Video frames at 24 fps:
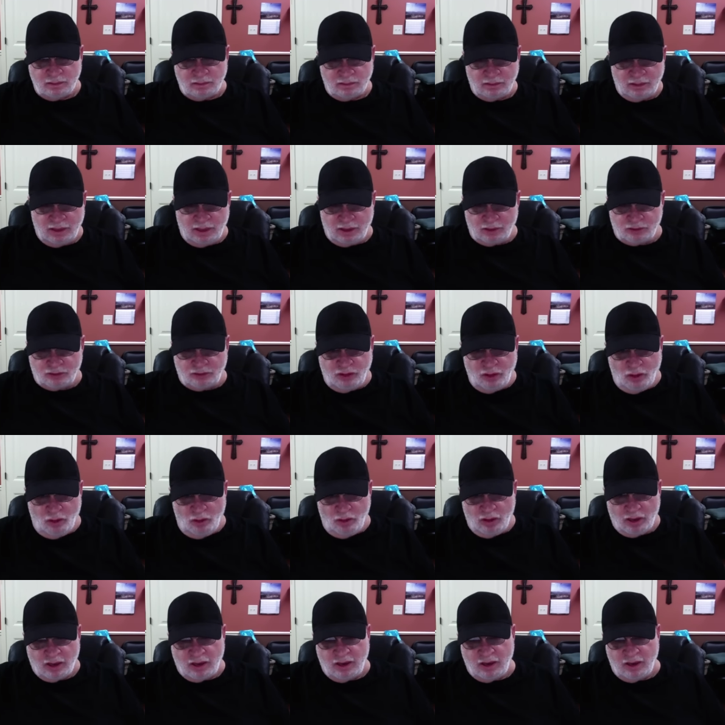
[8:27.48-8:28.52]
That's the
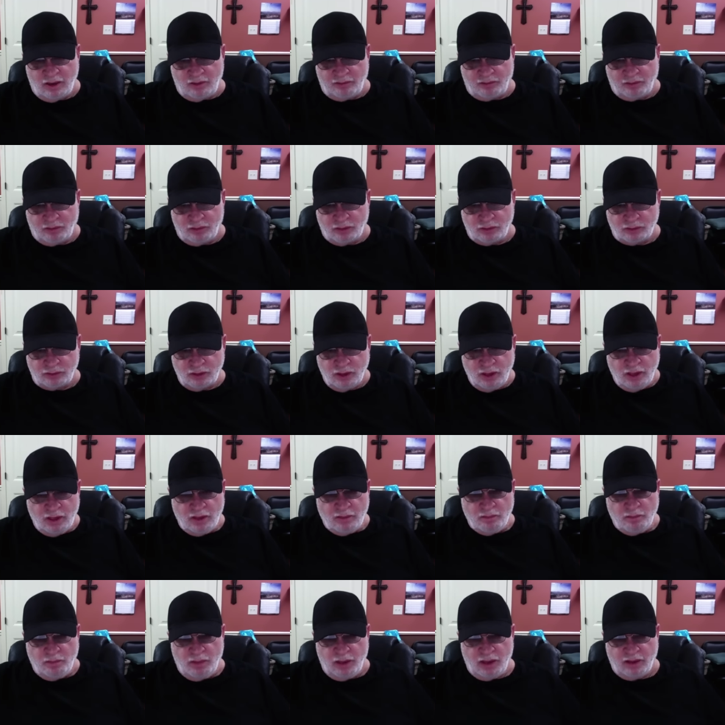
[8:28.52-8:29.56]
only difference.
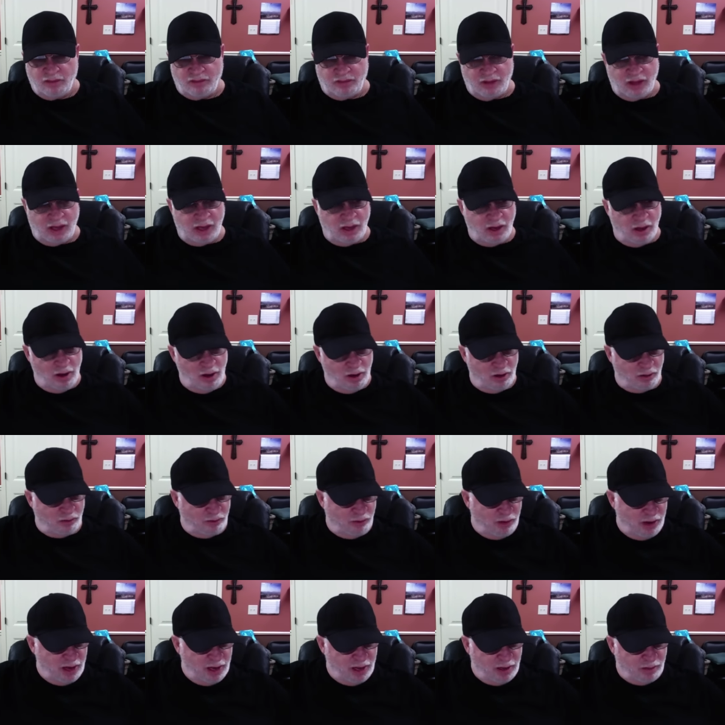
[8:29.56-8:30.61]
But if they
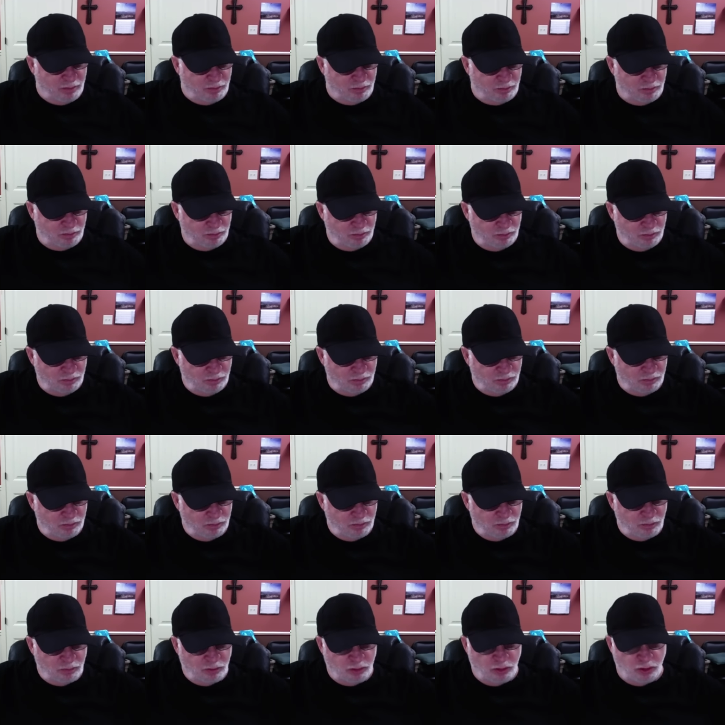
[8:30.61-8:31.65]
hologram
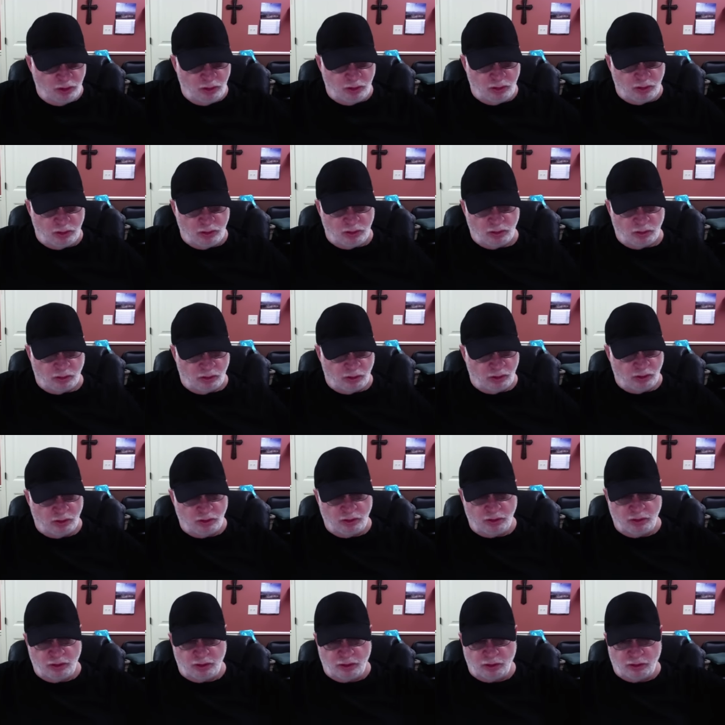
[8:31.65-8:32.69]
you or
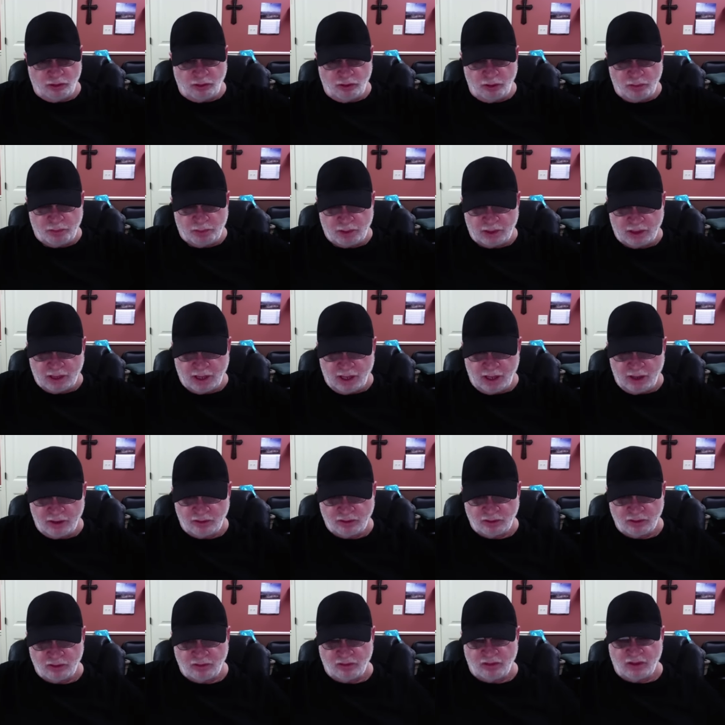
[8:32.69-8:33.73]
your
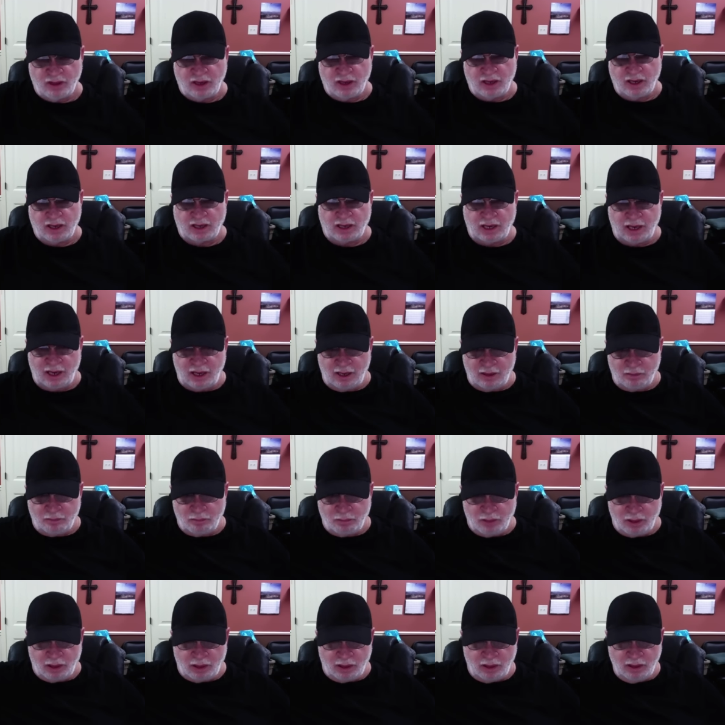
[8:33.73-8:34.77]
duplication, then it can
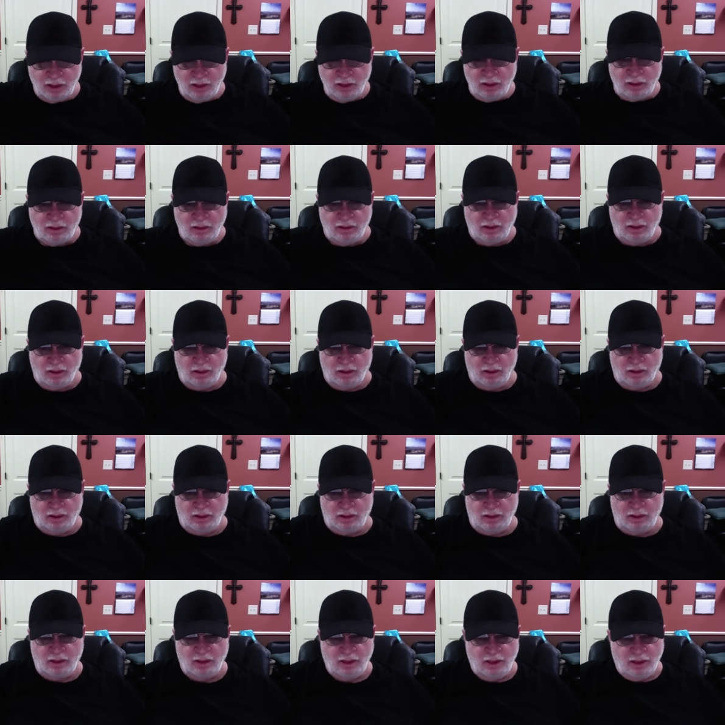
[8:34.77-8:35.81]
be
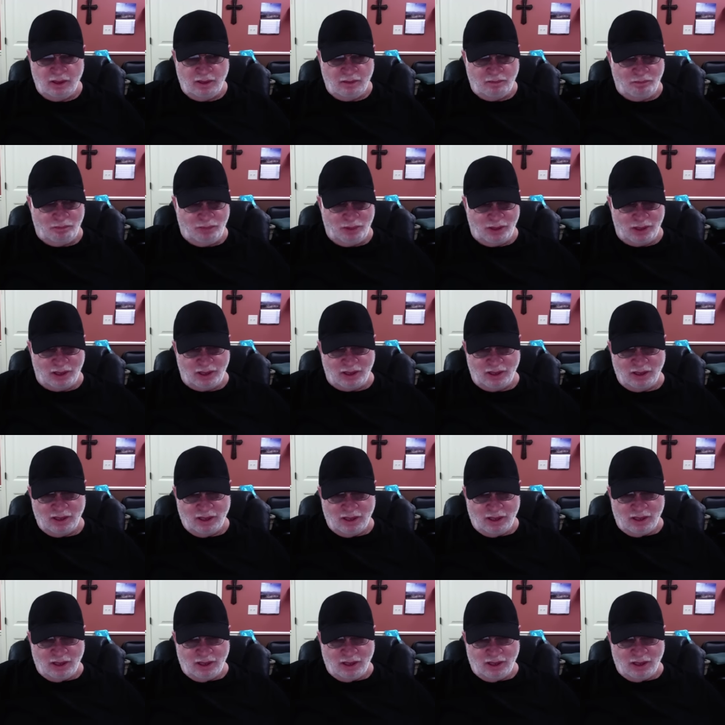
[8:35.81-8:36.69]
done. But